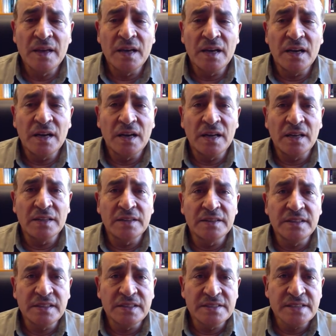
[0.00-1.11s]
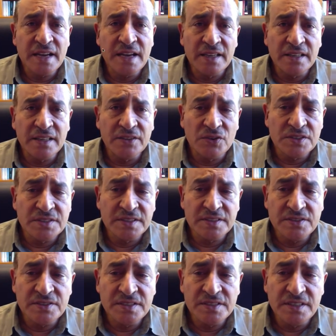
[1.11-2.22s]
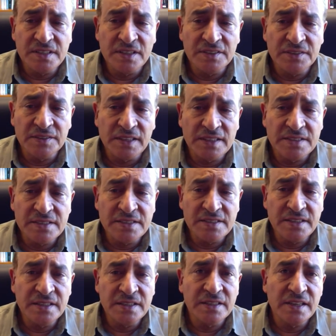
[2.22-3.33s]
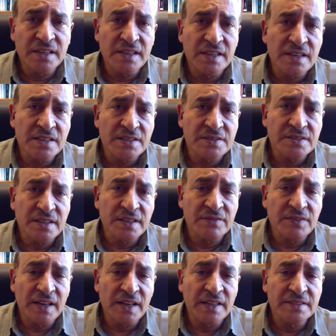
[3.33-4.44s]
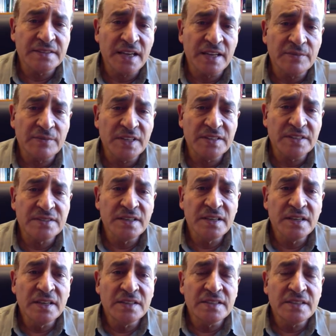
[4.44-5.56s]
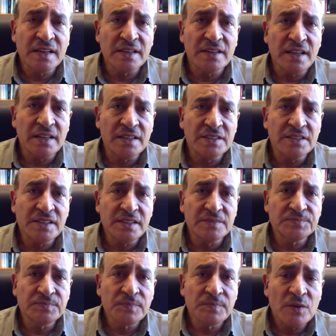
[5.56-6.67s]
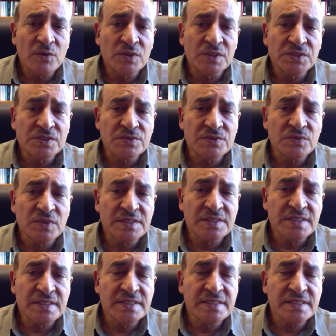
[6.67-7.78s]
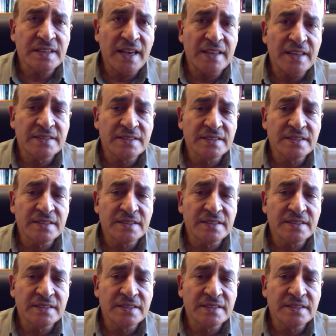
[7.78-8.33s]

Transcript: The second course that you see on the list here is Finite Element Technology, which is 168.